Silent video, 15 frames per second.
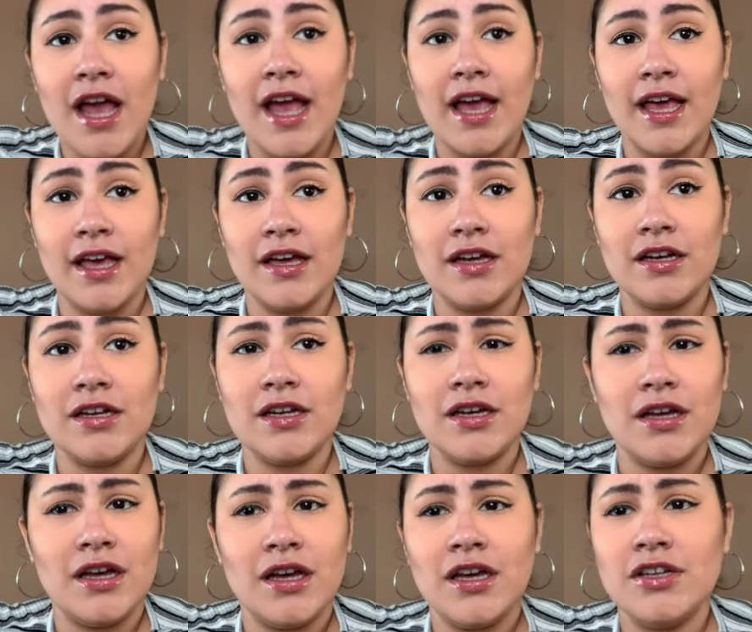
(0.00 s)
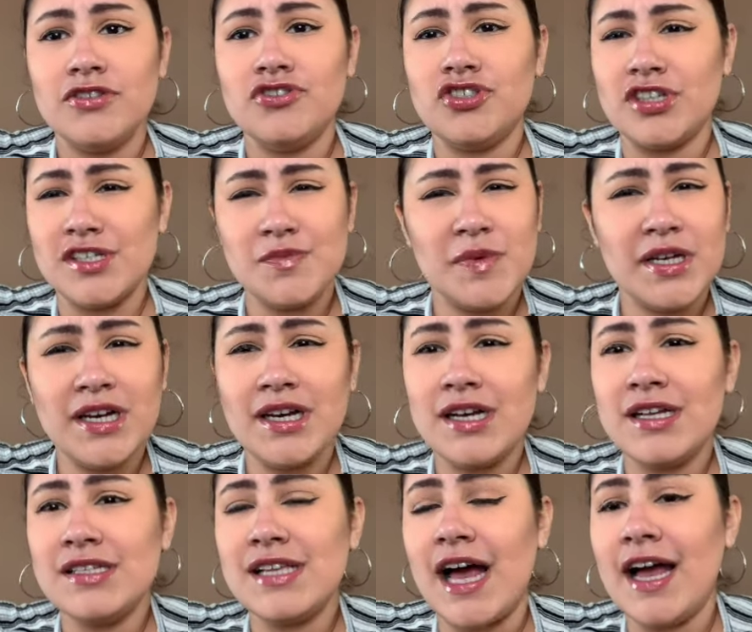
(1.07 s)
And just
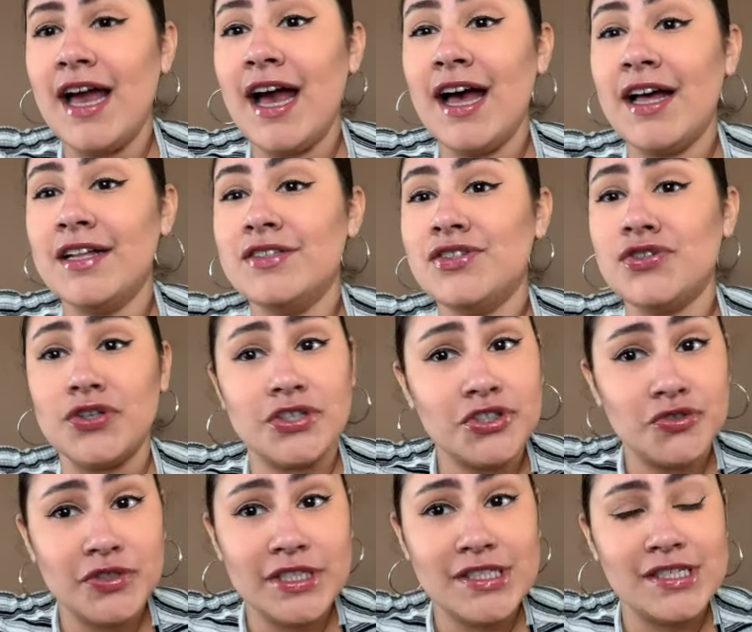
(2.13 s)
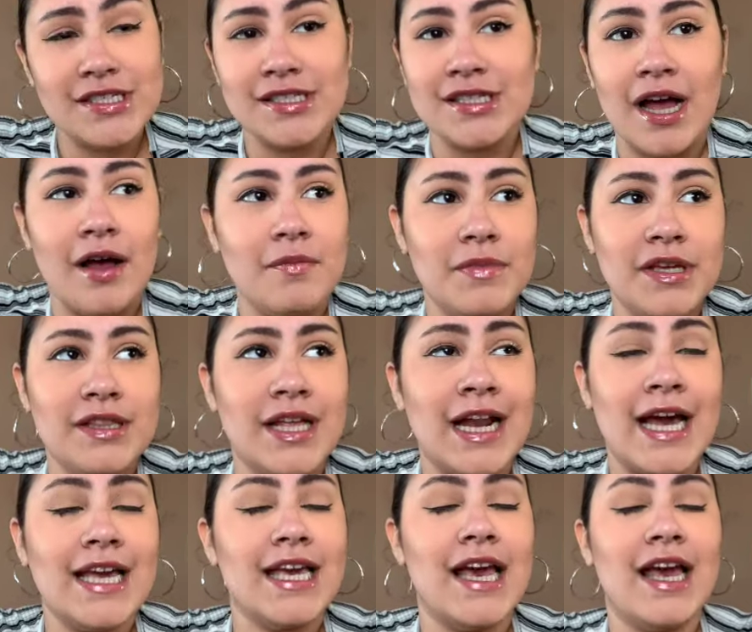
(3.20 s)
because I had surgery does not mean that
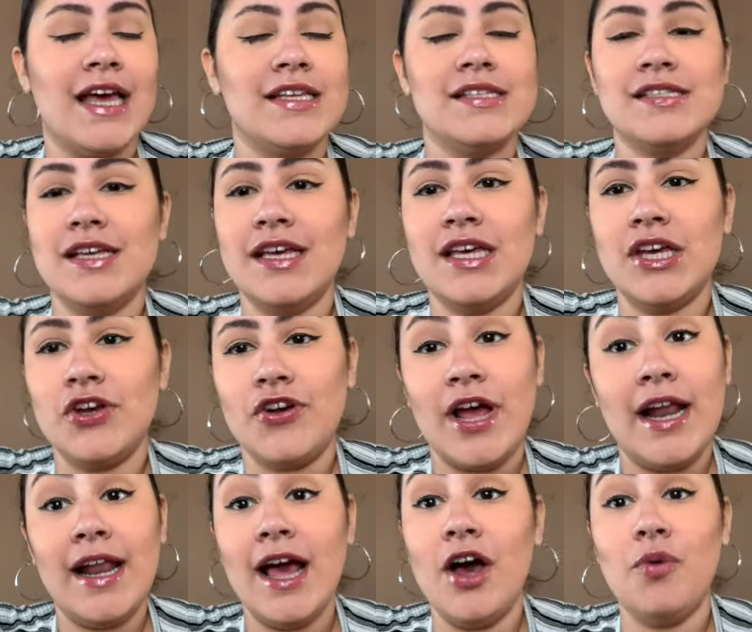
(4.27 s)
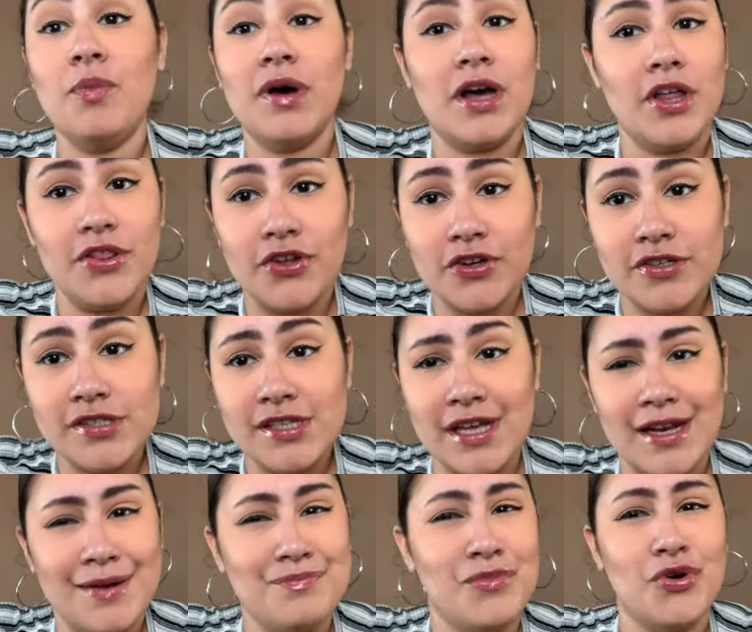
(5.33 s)
I can't sit here and help others
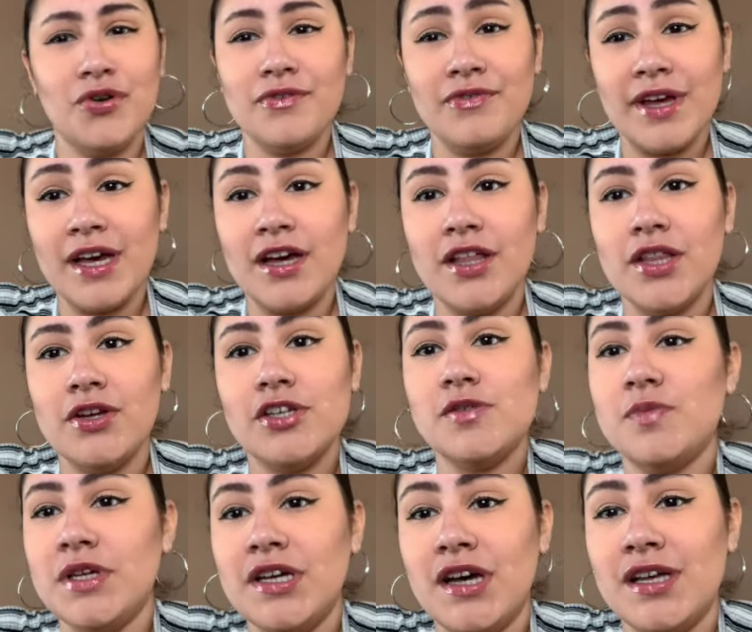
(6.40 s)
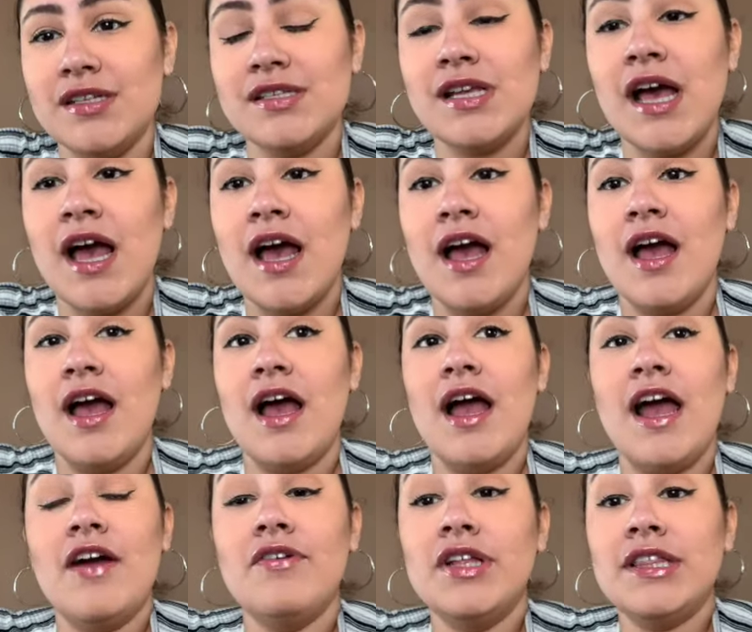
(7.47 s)
and motivate others, because
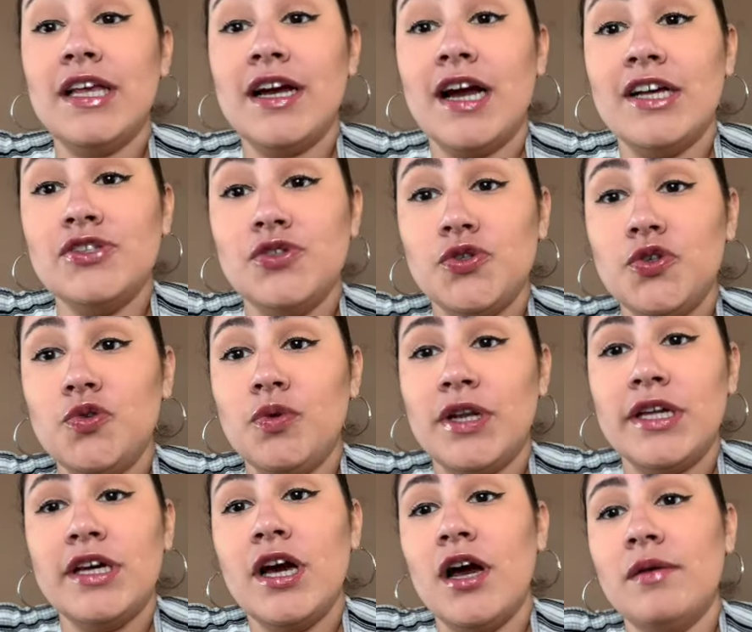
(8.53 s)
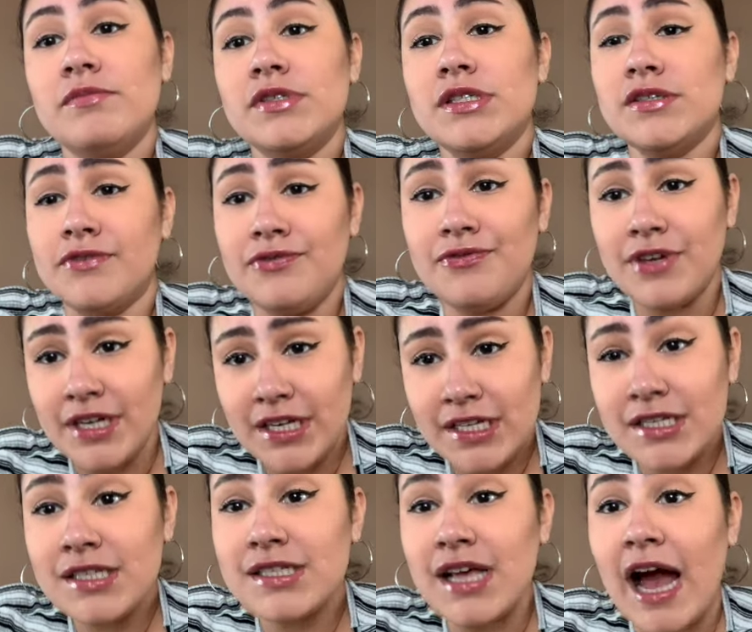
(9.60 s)
everything I do when it comes to
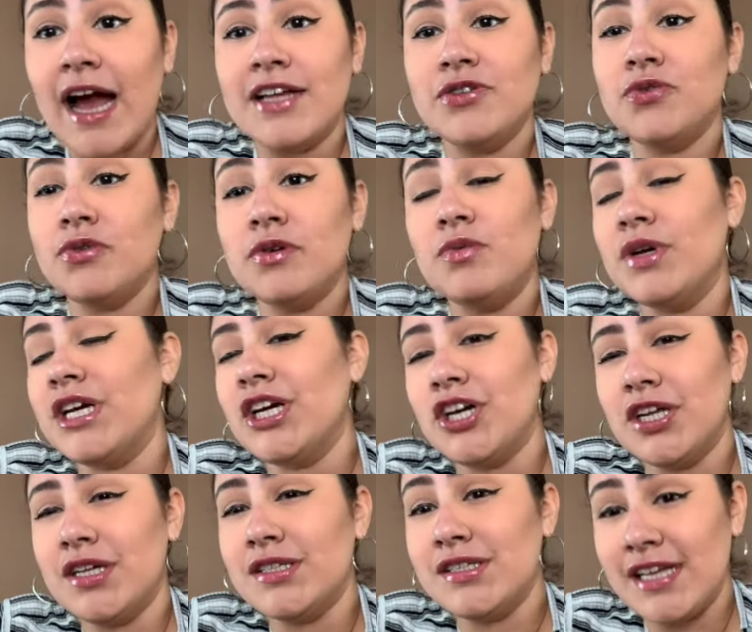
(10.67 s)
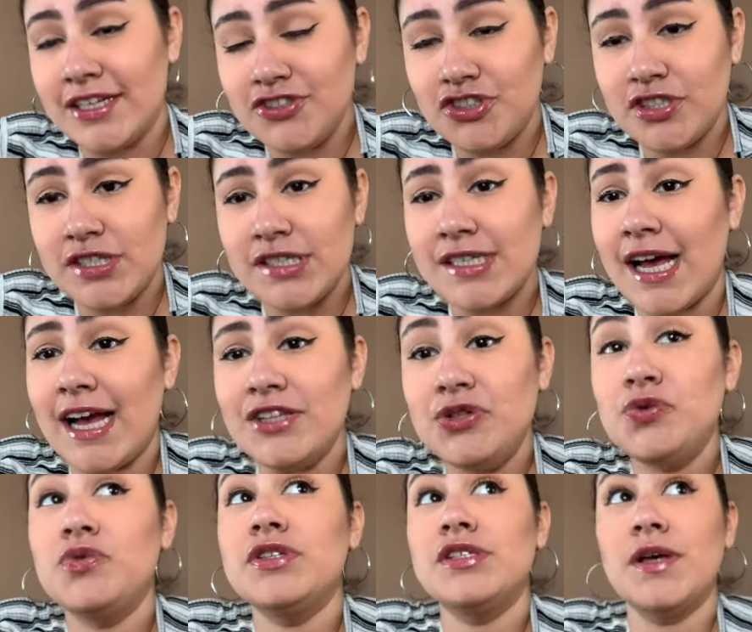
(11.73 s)
fitness, I do it with good intentions. I
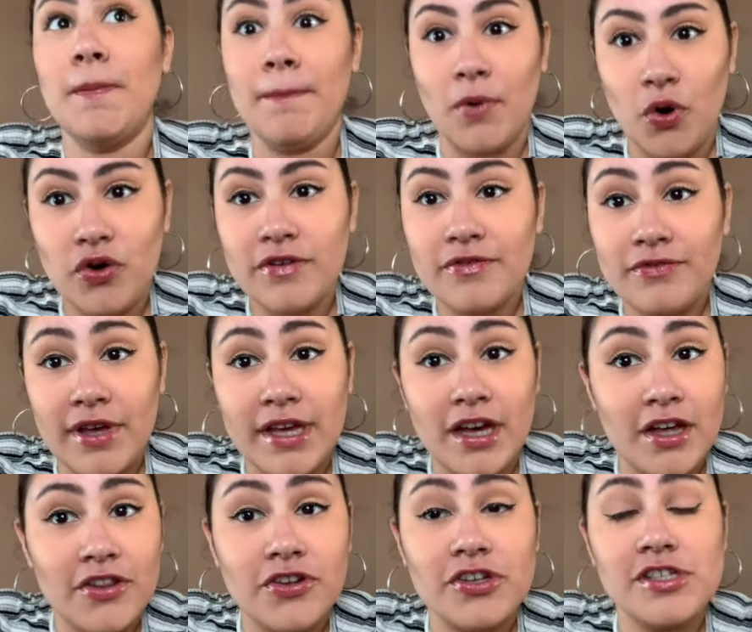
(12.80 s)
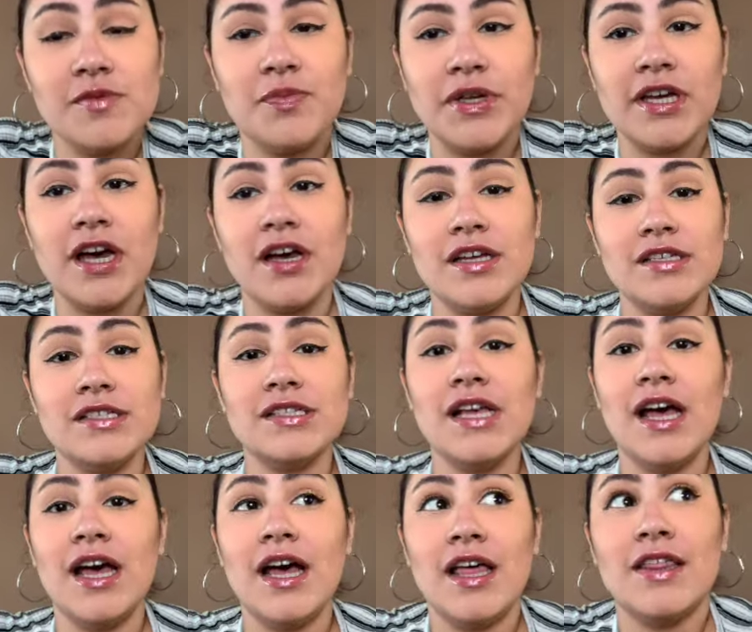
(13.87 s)
do it to motivate others because
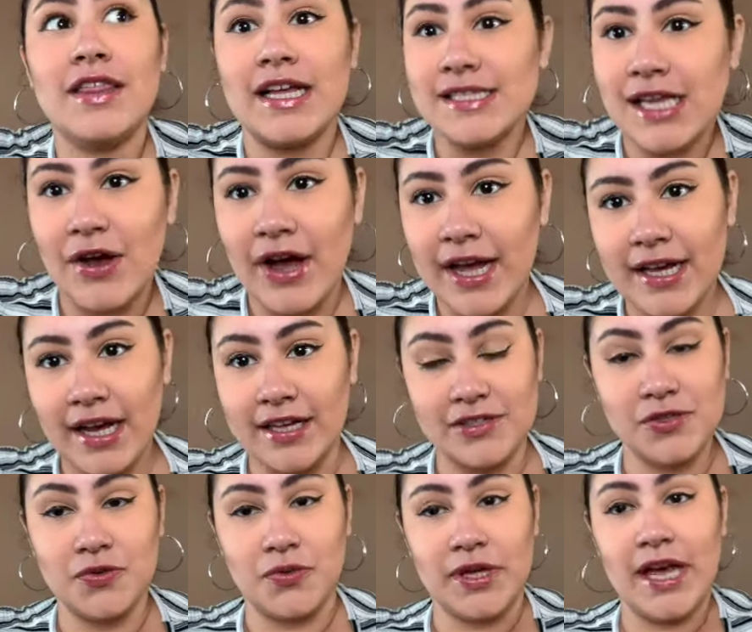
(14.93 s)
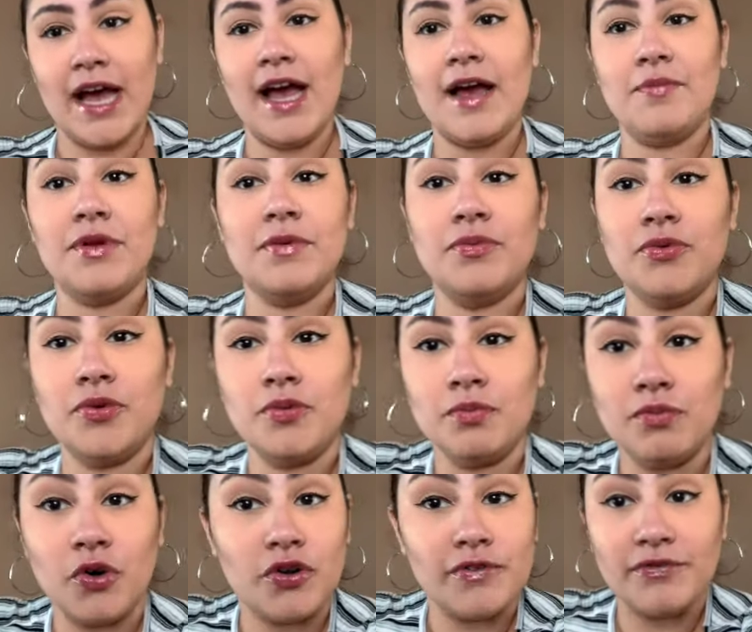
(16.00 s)
that's how I got into it. I had people
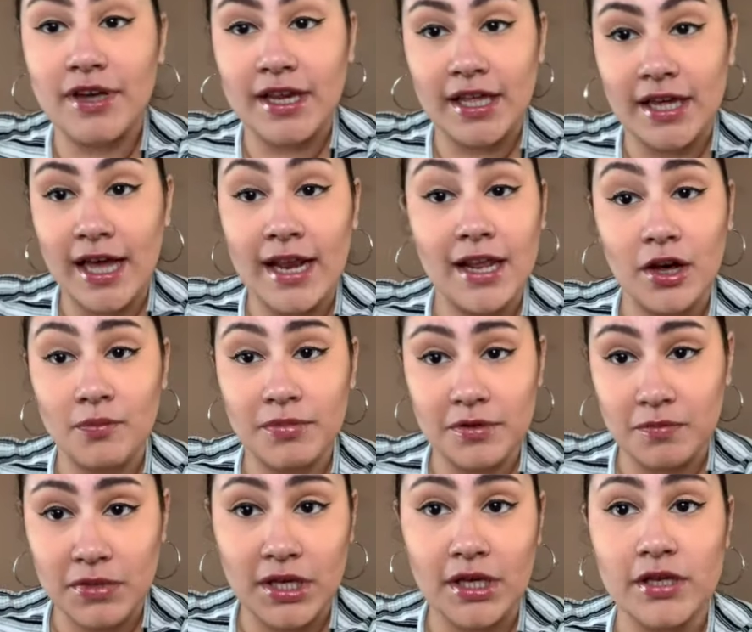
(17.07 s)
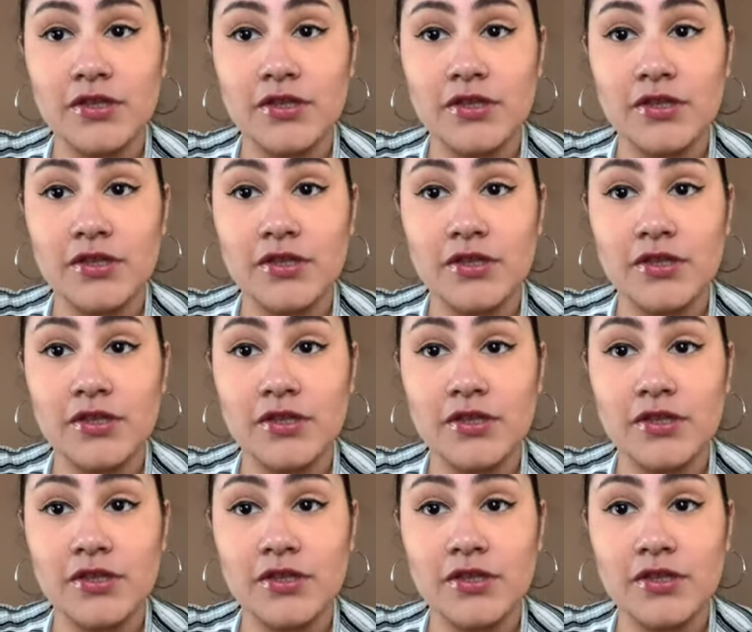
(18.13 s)
motivating and helping me.